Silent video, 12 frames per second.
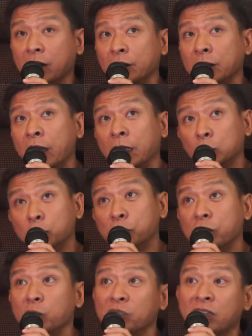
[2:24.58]
The
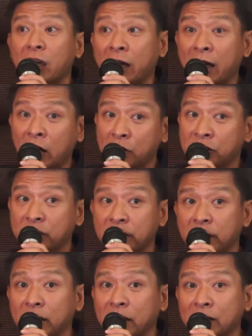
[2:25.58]
inclusion was announced
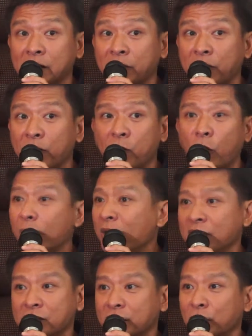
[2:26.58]
4
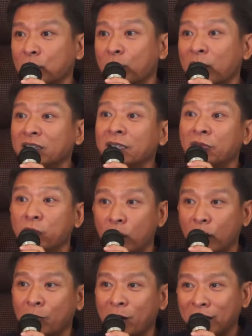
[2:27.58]
months ago, but the
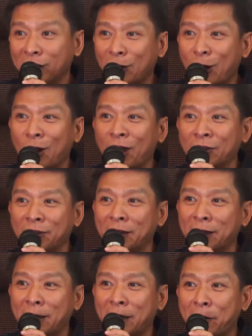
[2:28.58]
format on
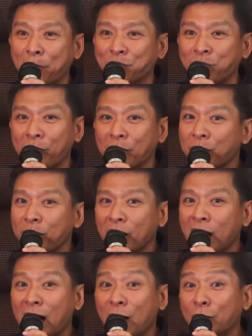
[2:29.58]

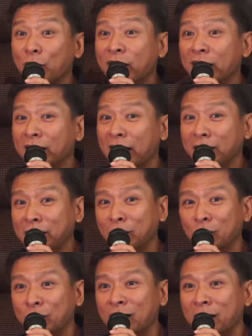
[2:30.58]
how you can get
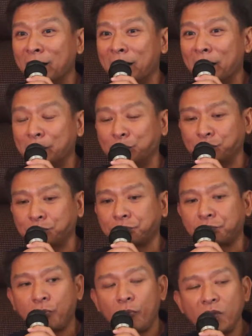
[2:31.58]
into the
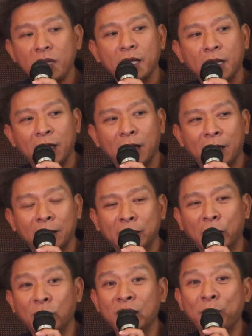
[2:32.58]

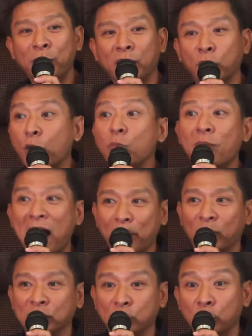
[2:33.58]
Olympic roadmap
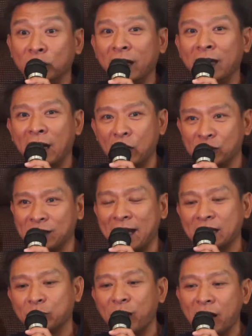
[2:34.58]
was only announced
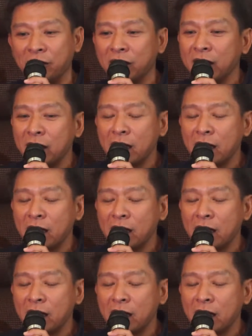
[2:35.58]
last month.